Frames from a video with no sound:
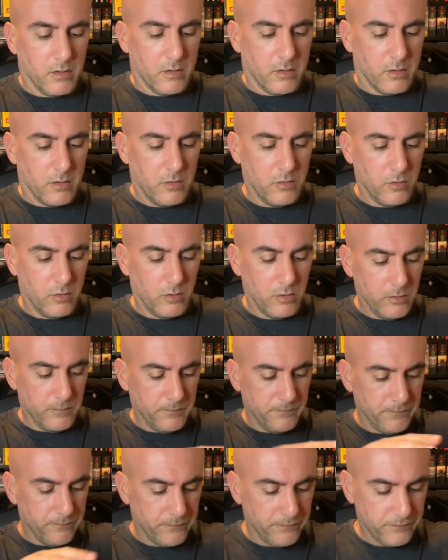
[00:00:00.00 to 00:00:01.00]
Cool.
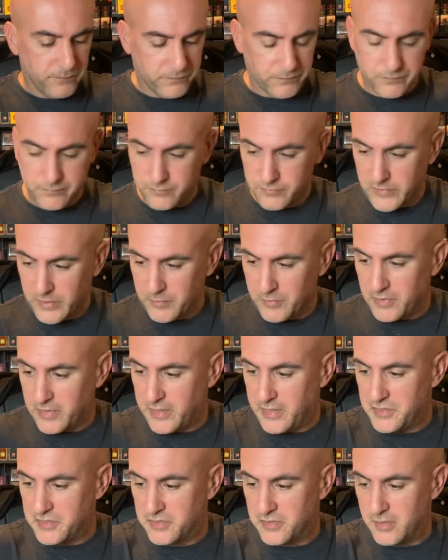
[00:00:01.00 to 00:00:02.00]
I'm glad
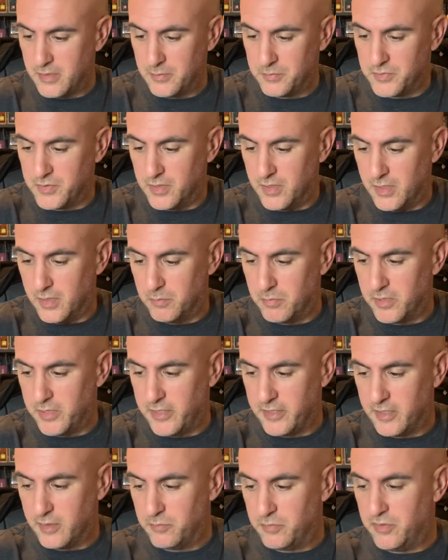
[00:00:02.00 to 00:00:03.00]
I stopped buying
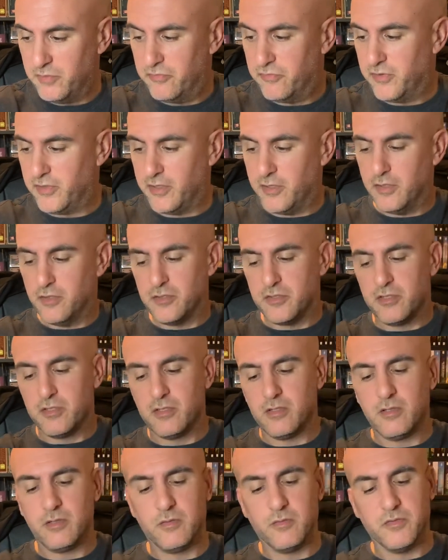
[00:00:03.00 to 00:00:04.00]
MP figures.
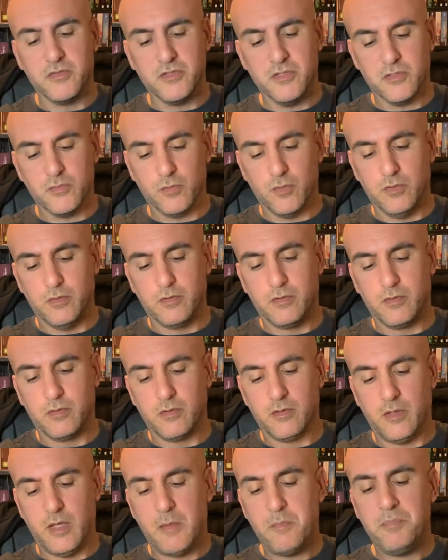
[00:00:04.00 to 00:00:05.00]
What's this one?
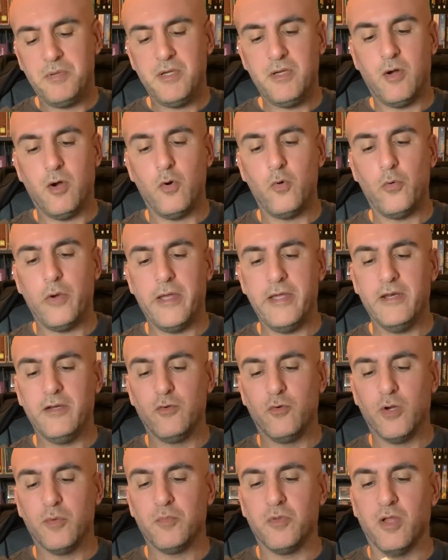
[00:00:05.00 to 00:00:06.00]
MP08
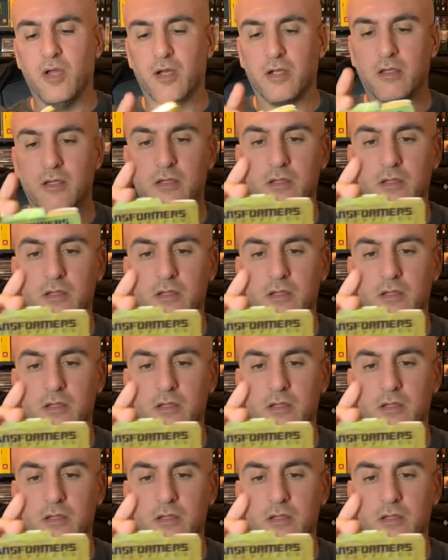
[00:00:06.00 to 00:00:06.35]
Grimlock.